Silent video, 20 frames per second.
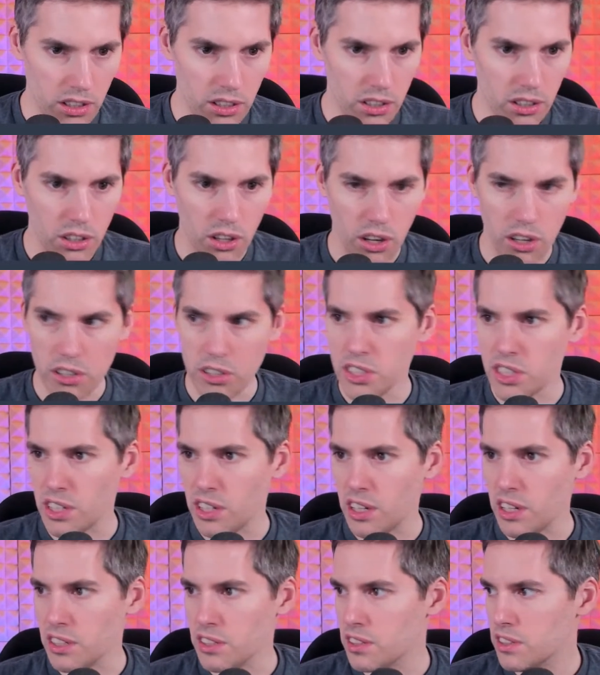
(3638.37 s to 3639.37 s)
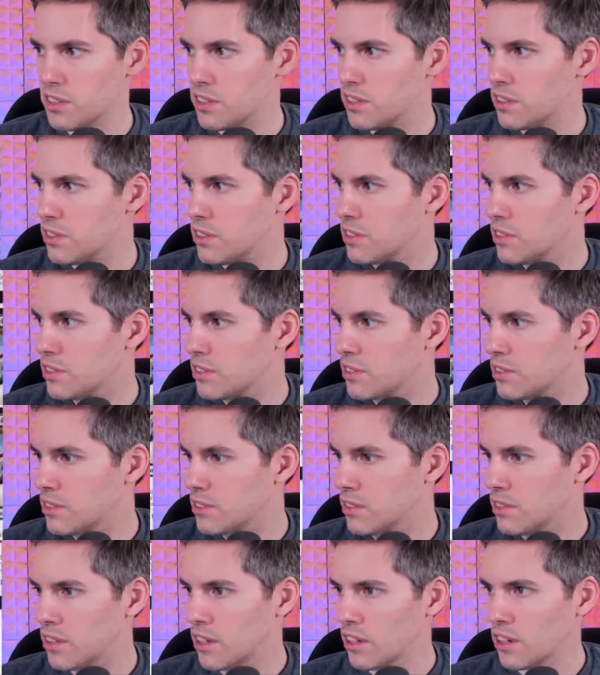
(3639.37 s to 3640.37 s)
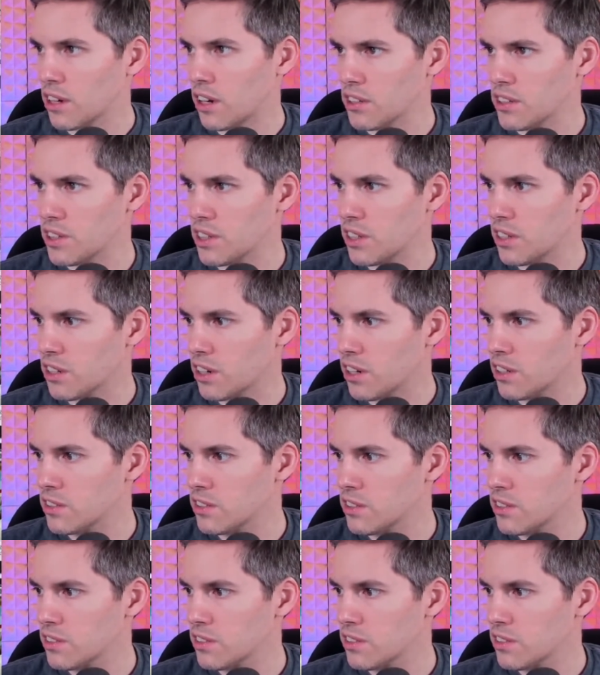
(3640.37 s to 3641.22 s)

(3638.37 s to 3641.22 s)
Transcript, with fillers: Larcenist. A lot of card sale cards.